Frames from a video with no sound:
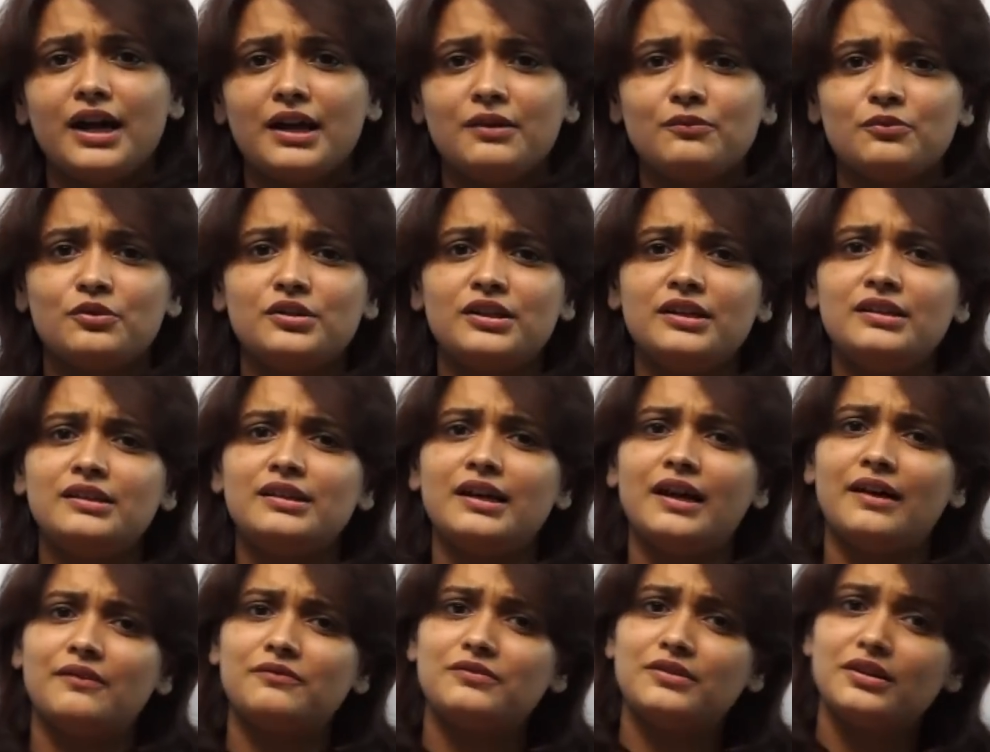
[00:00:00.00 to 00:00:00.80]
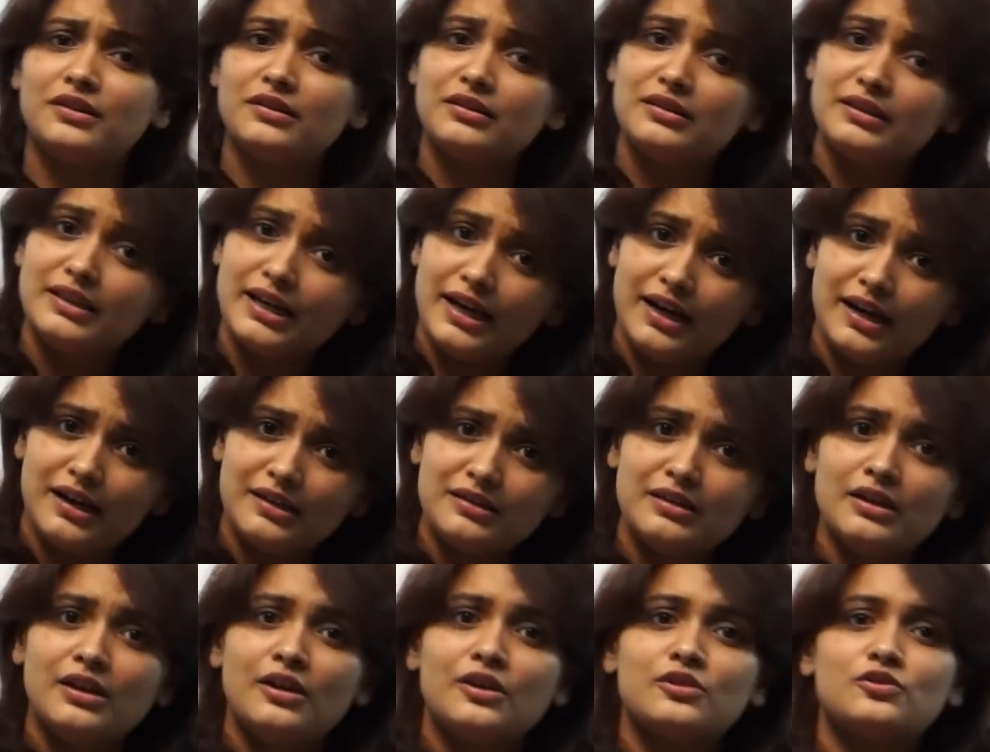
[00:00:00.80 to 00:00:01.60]
I wouldn't have done
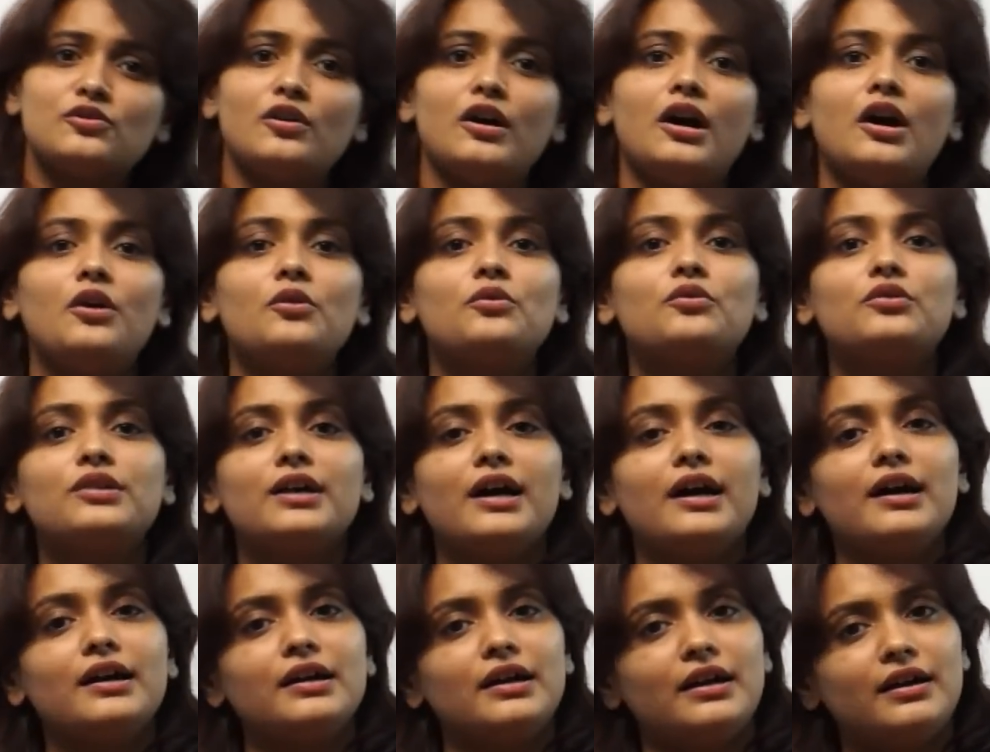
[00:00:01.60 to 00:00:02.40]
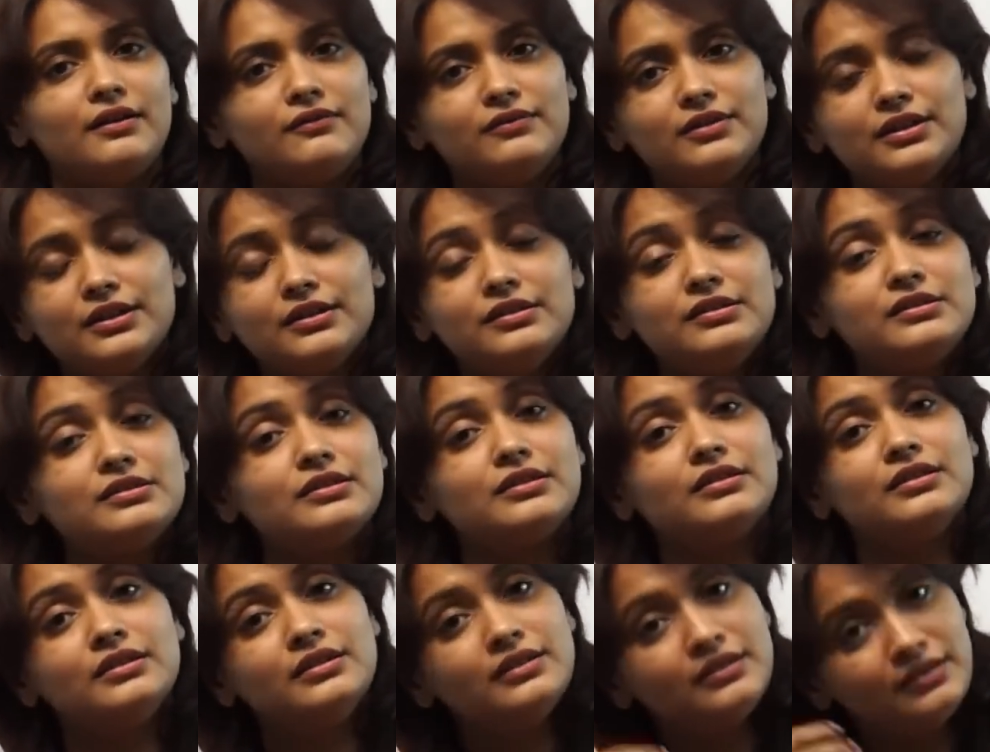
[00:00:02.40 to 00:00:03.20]
that, so how could I have learned
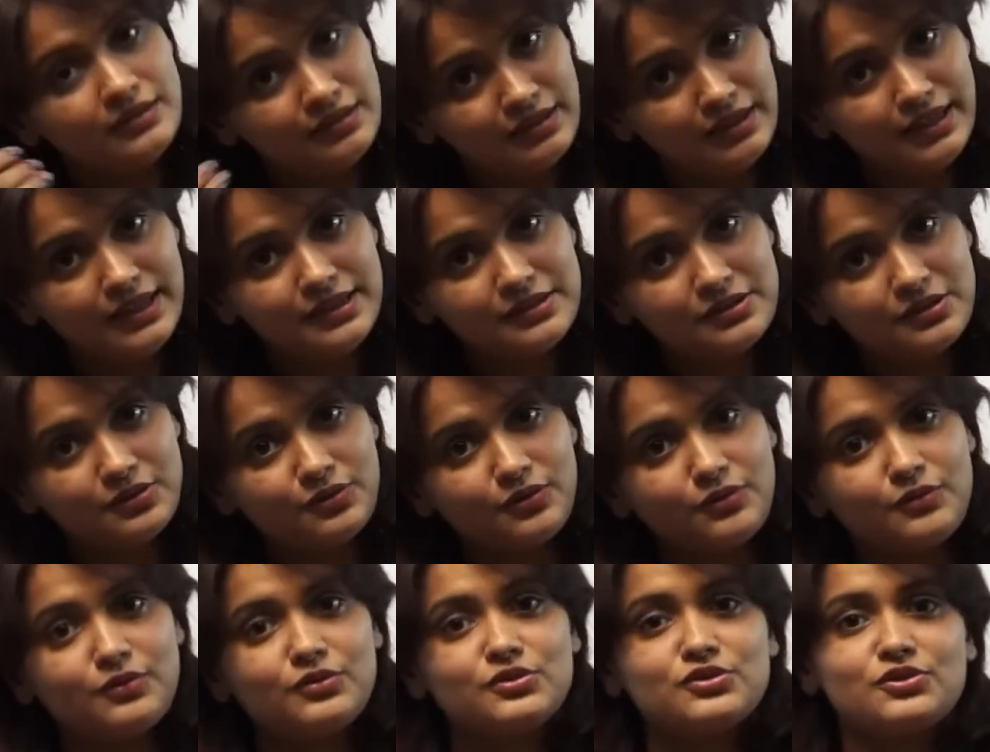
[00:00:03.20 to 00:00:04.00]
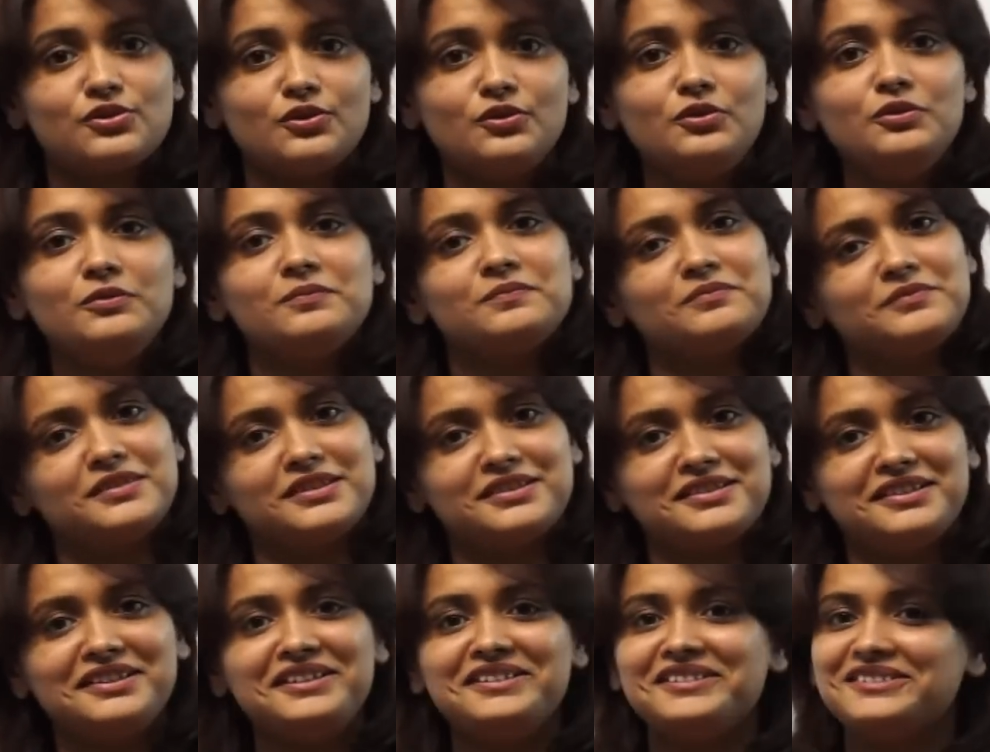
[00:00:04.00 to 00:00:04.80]
later on? So
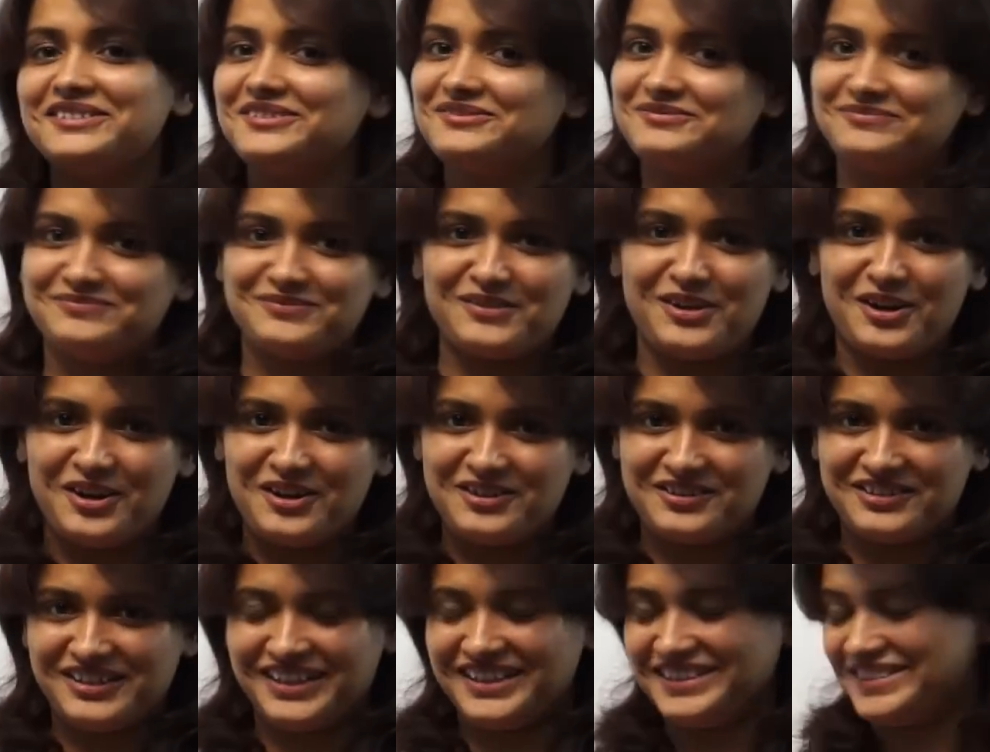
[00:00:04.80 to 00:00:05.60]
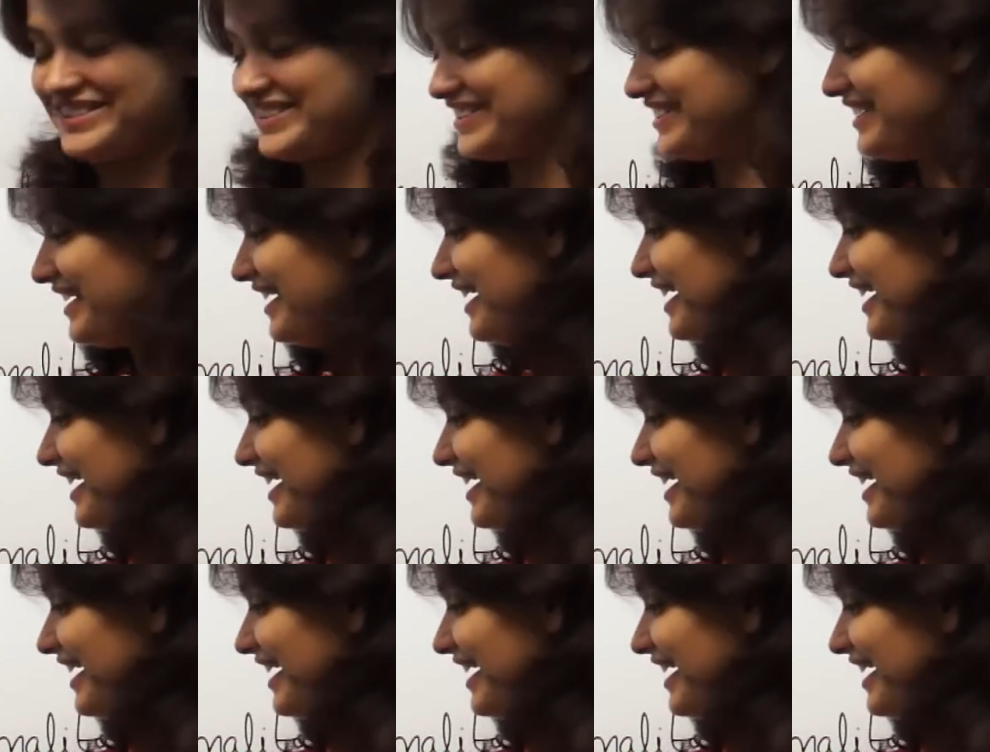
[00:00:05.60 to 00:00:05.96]
this is alright.